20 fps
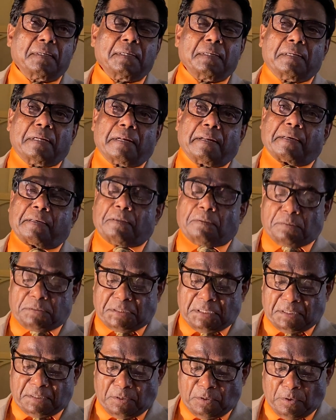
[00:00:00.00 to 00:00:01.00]
in an
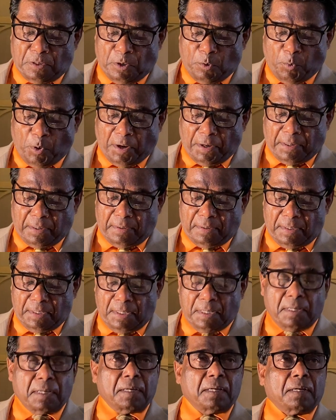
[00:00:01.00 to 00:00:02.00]
accusatory way,
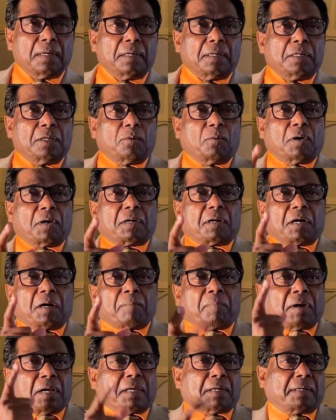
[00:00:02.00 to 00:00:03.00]
you are
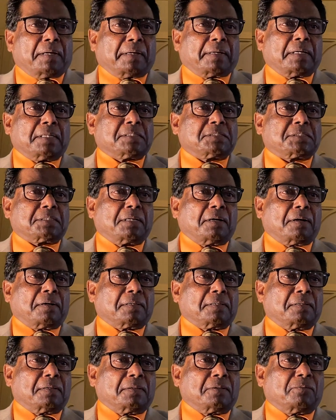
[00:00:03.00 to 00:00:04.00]
rebelling against
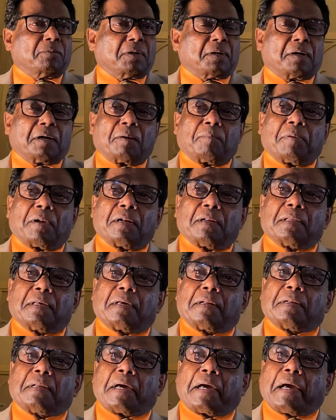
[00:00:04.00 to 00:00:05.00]
God. You know. Your
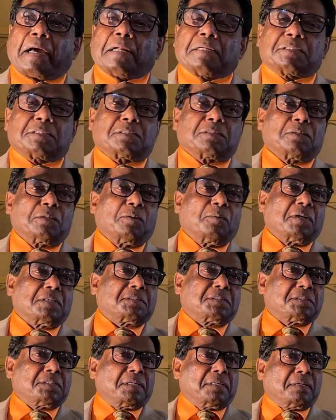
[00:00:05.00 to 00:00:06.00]
rebellion adds to your
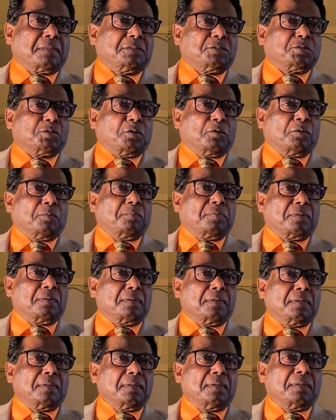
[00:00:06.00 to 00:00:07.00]
sin, Job.
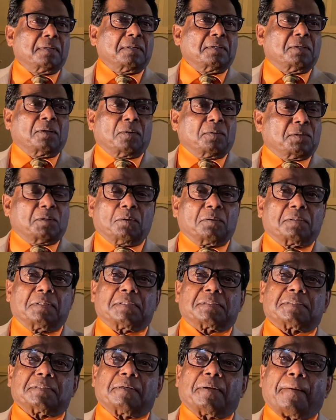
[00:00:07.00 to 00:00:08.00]
Don't do
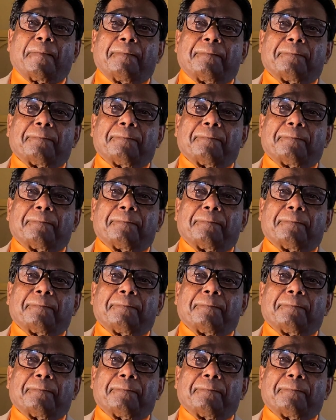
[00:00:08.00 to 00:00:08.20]
this. You know.